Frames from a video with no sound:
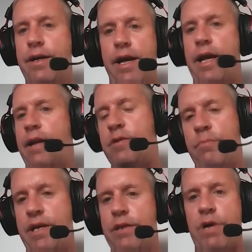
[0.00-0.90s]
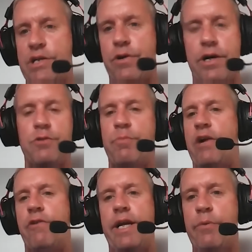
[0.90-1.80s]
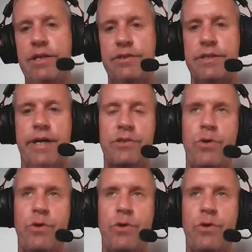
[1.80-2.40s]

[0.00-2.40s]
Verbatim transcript: And to me, the restaurants are better anyways in the Thai.